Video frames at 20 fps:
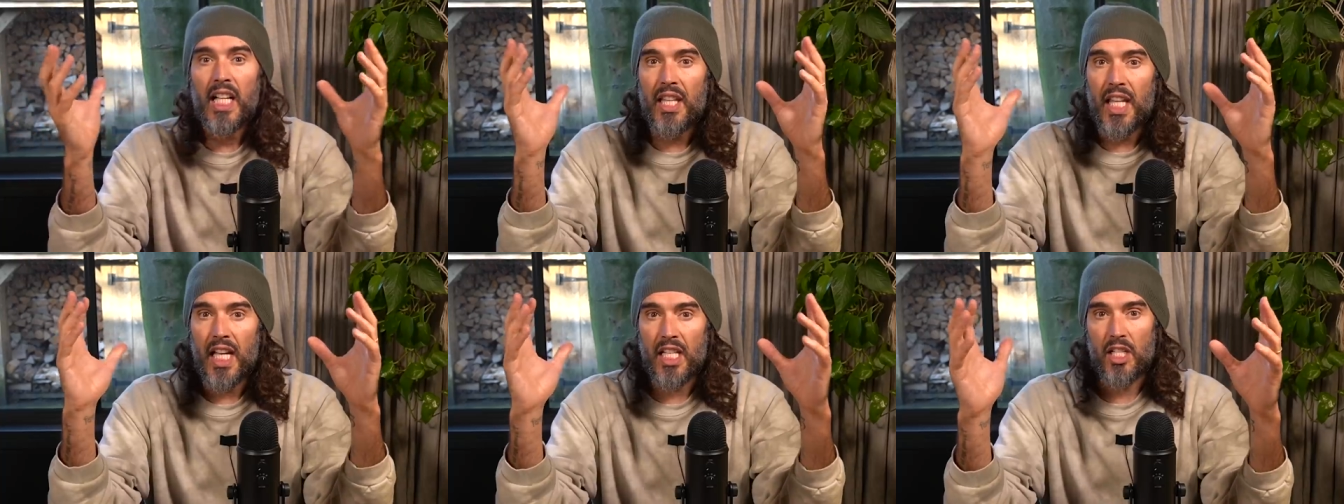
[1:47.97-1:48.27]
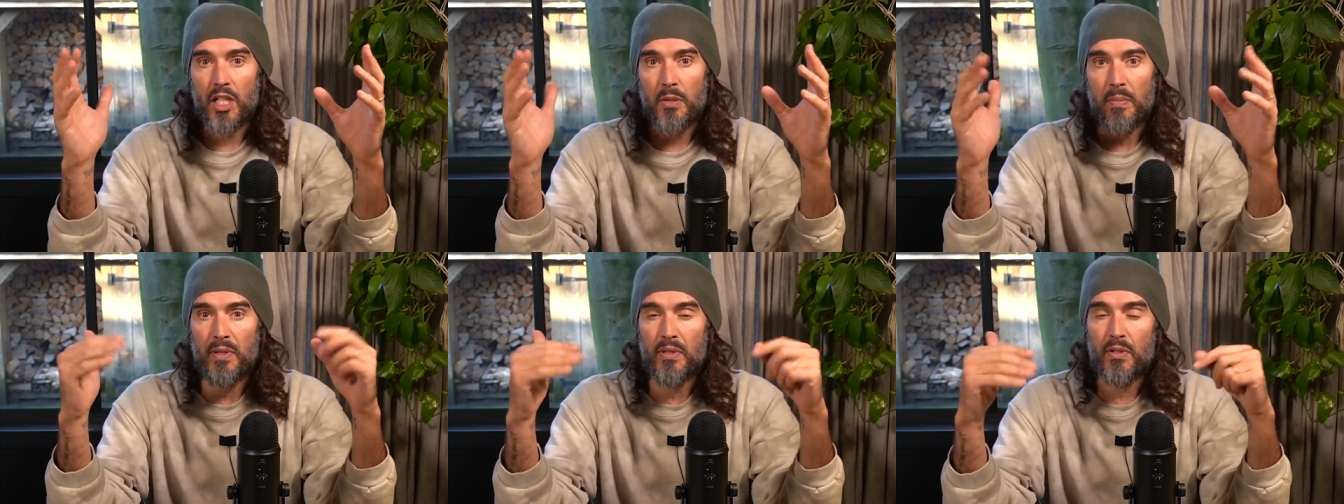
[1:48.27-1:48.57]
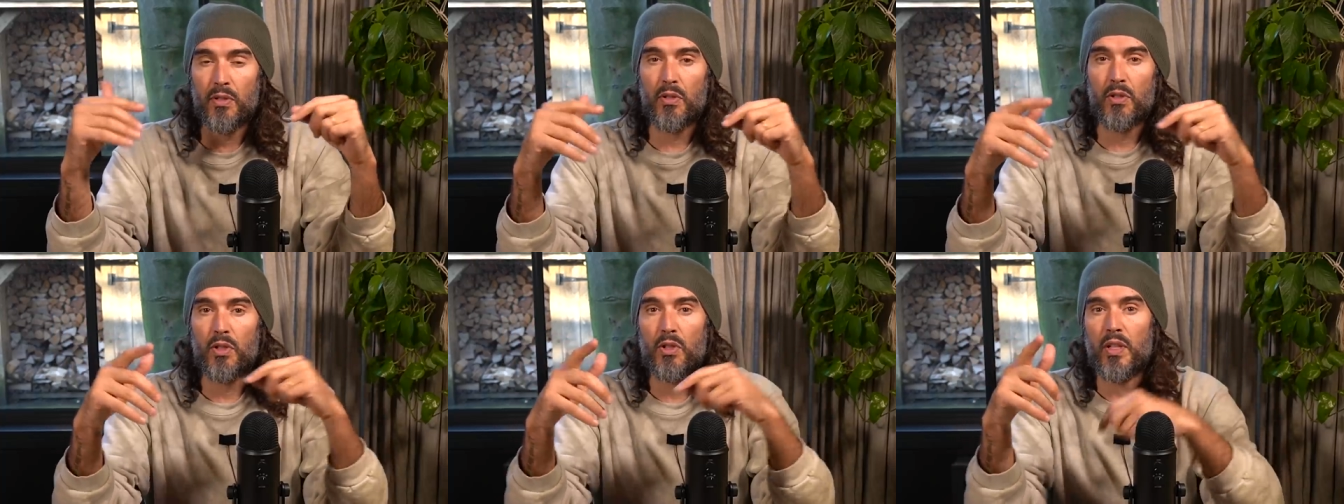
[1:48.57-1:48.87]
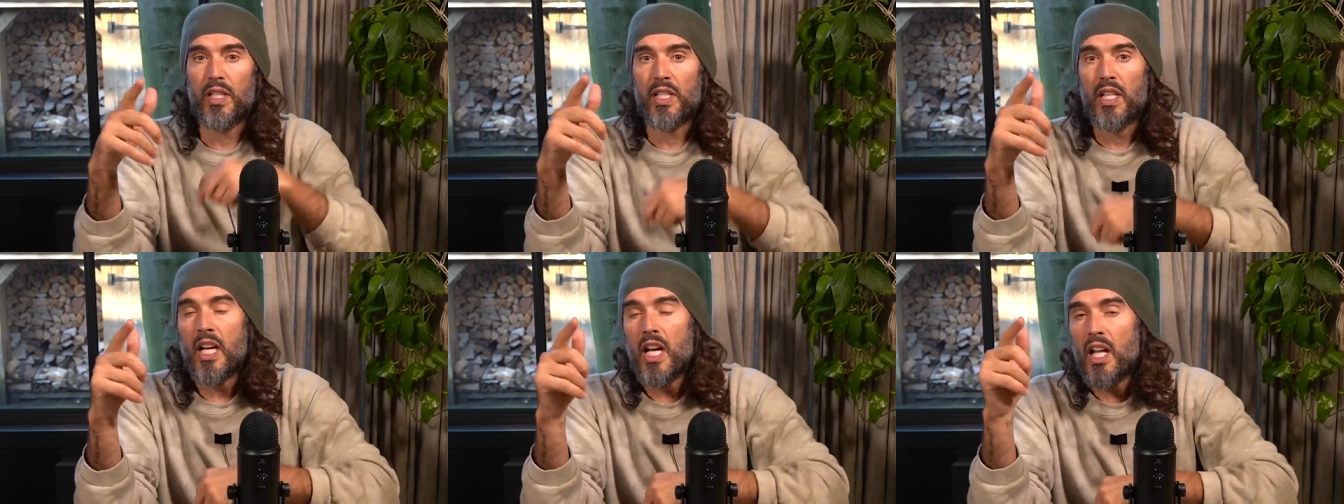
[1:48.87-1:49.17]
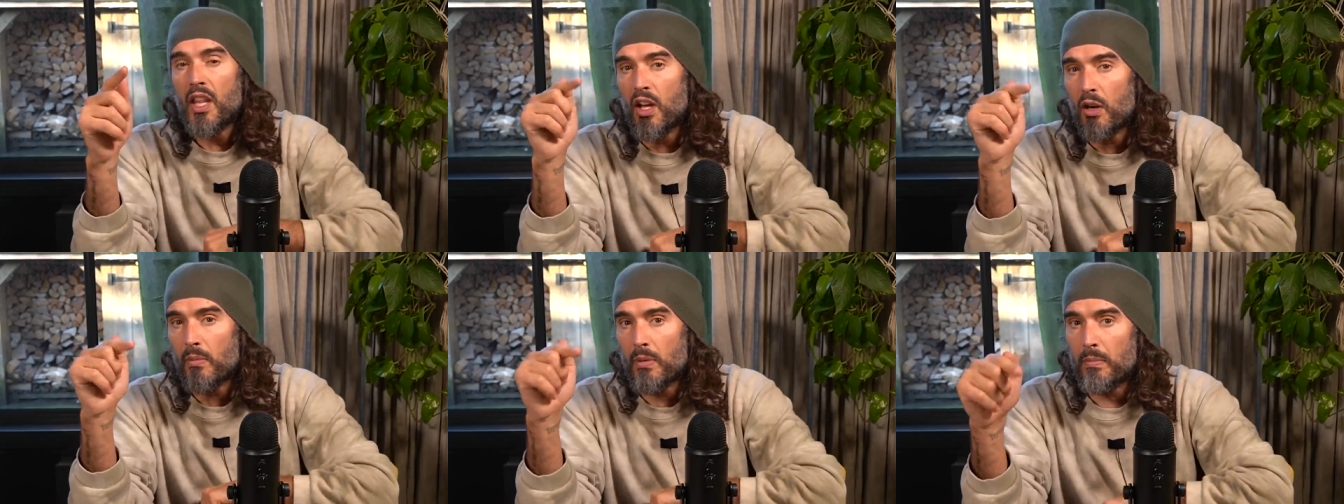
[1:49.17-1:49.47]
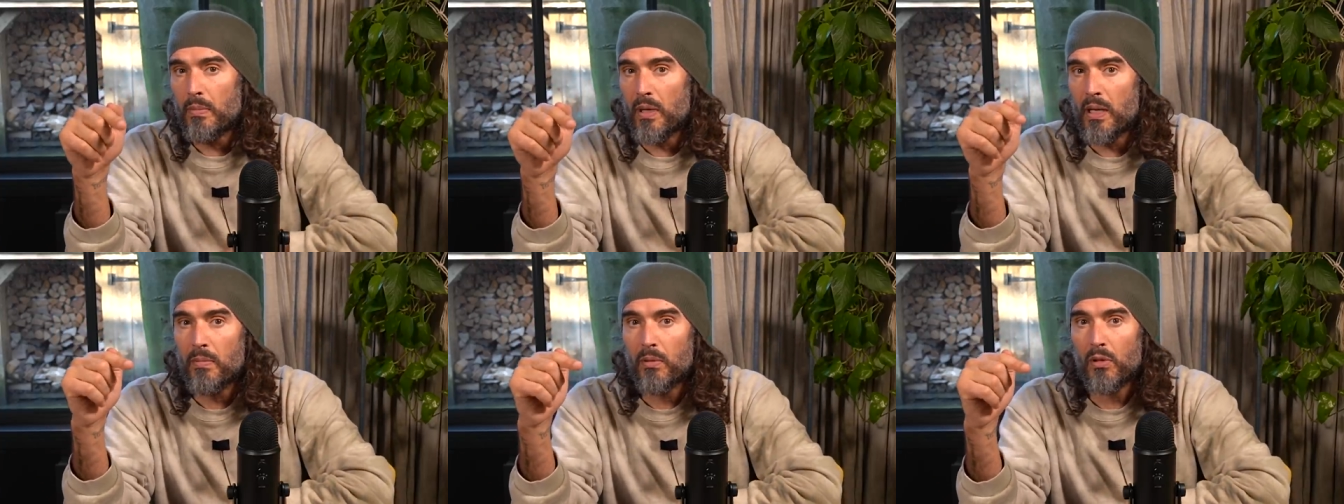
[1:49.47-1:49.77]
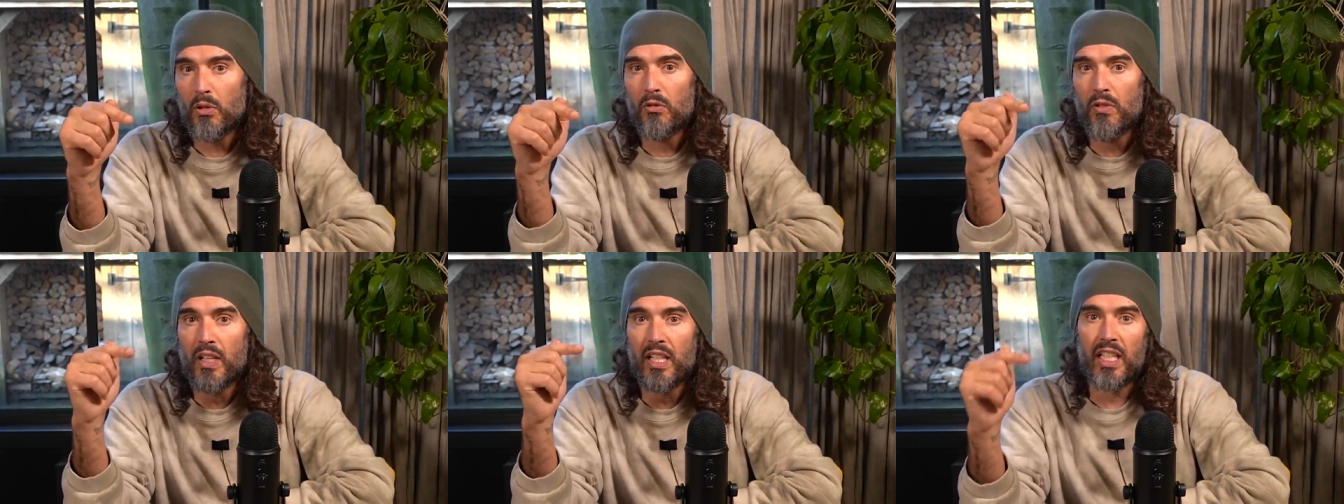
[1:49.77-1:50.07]
That's a spiritual choice. There'll be people
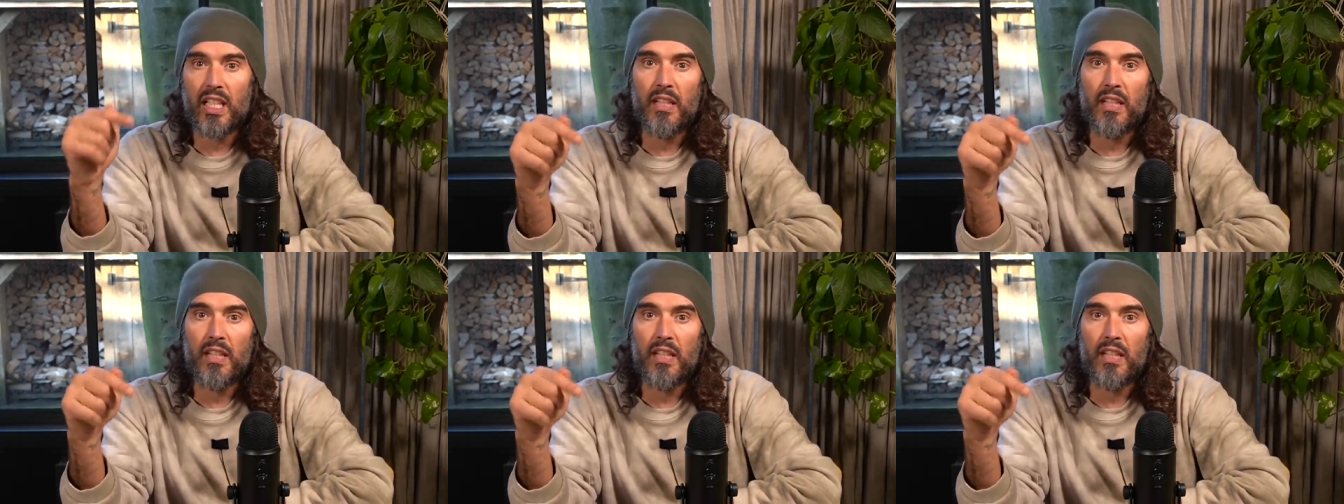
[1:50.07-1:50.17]
already,